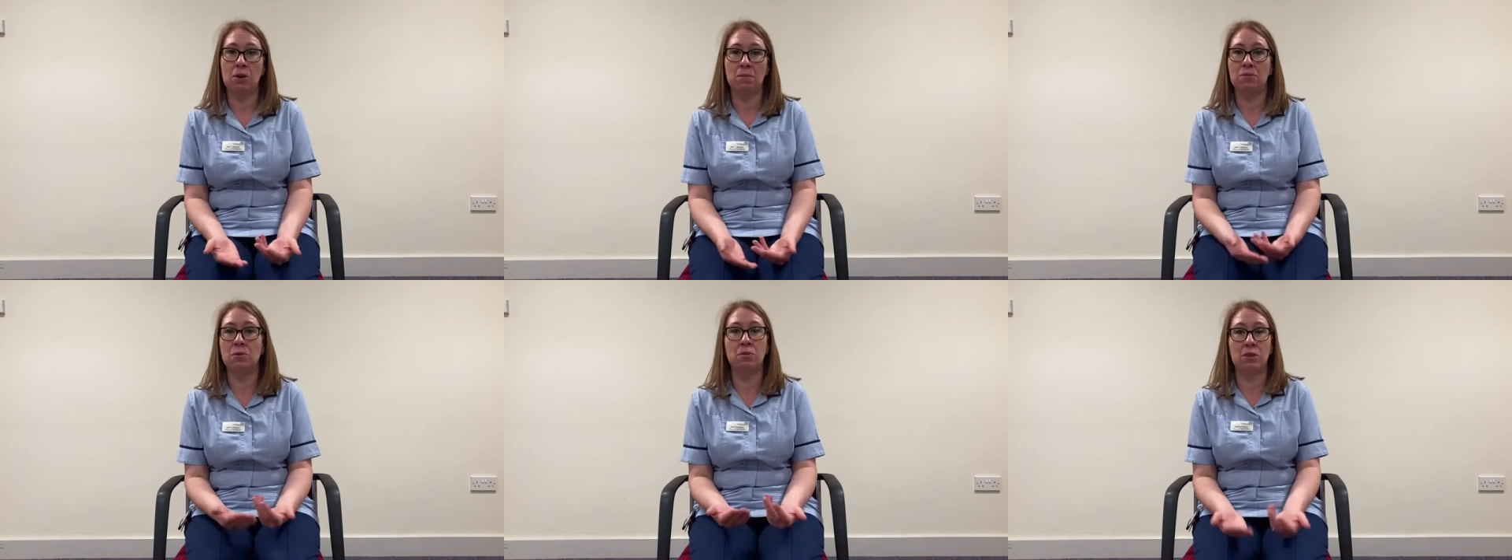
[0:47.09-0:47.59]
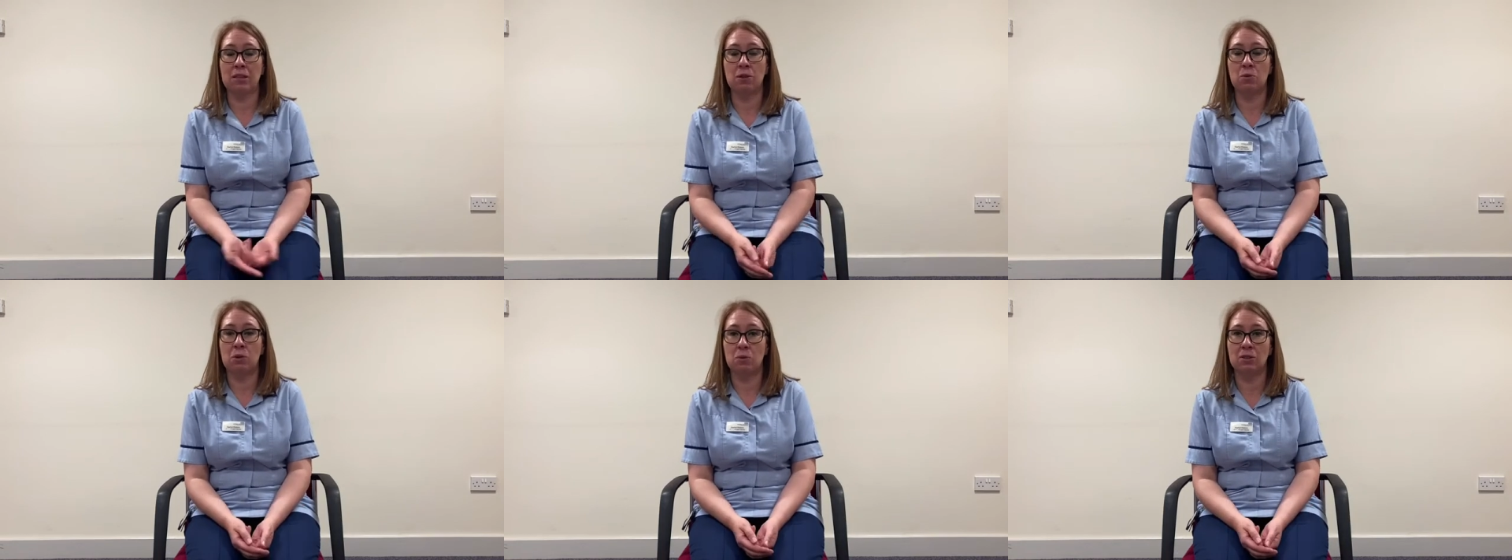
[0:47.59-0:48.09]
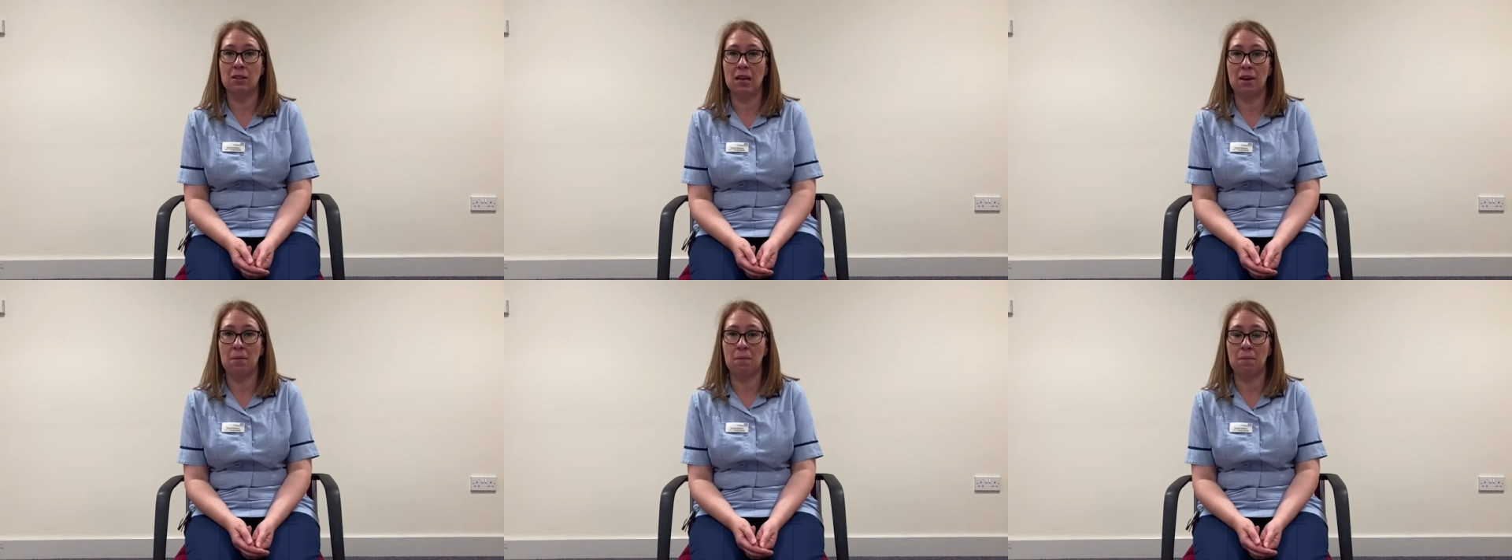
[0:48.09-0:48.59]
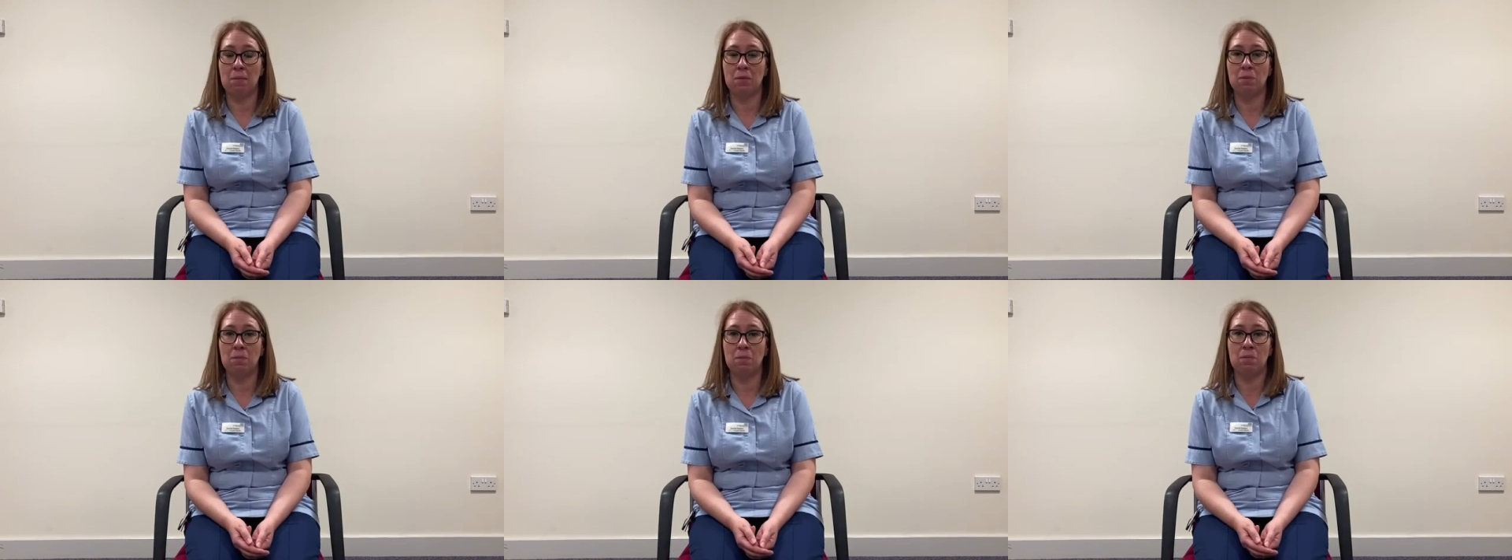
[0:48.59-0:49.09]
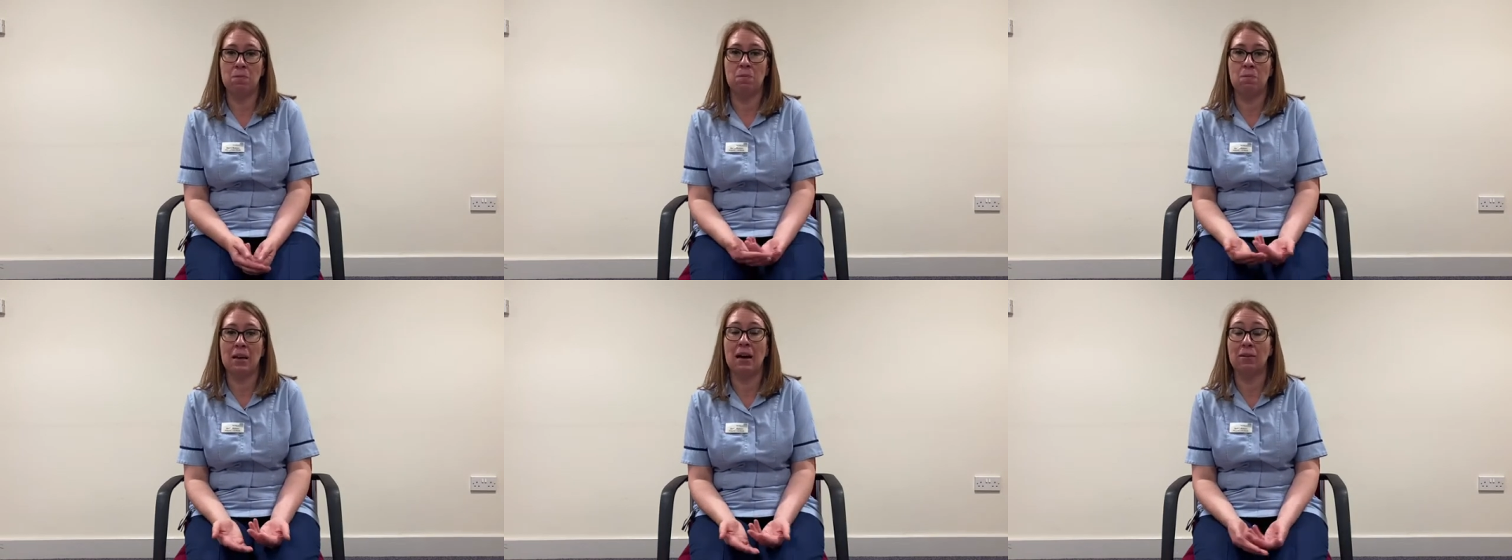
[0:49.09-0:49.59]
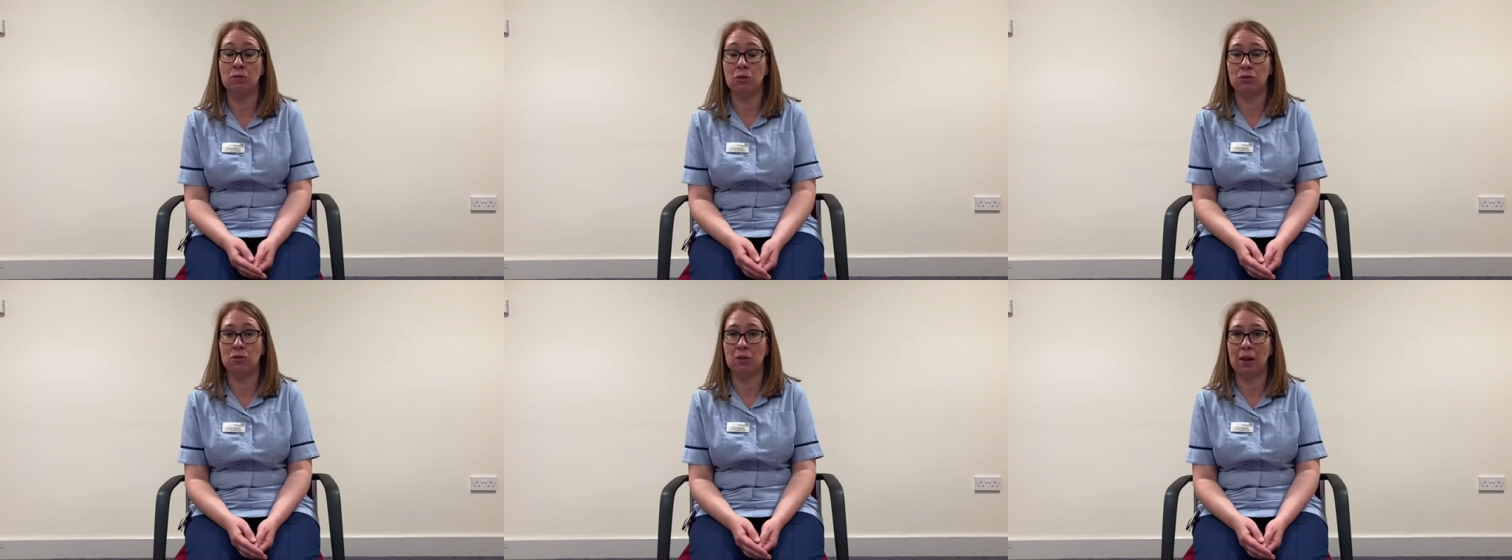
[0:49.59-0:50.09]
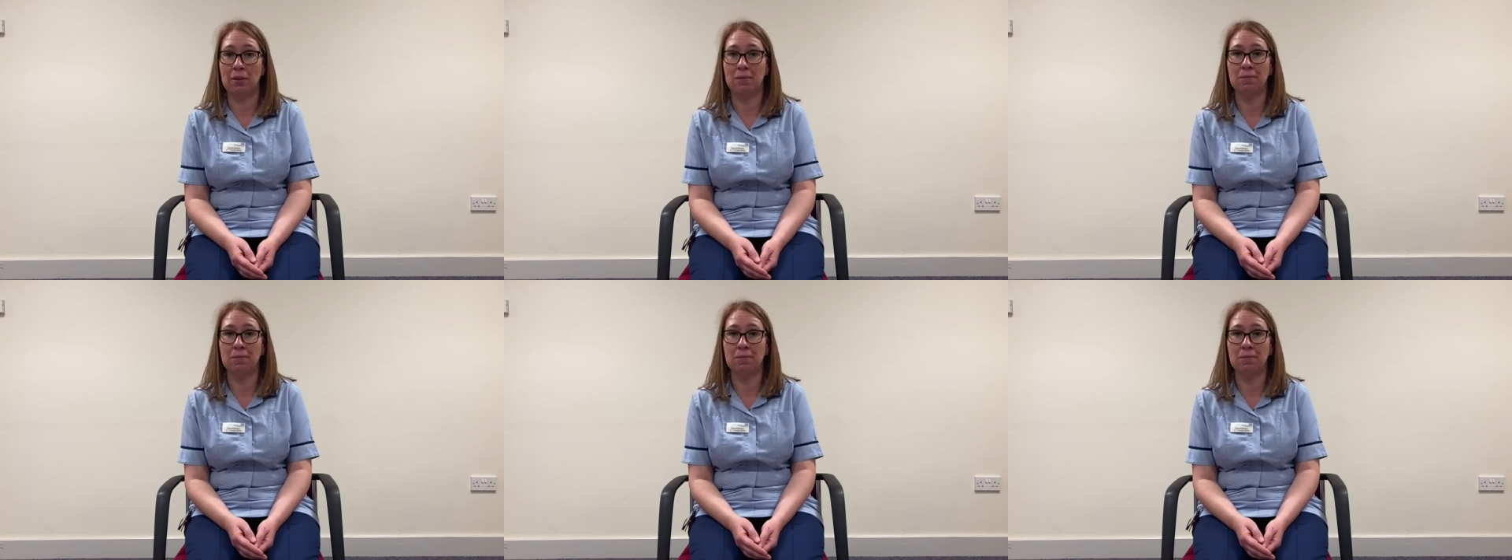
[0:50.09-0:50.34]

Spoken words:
something that we would be helpful to know.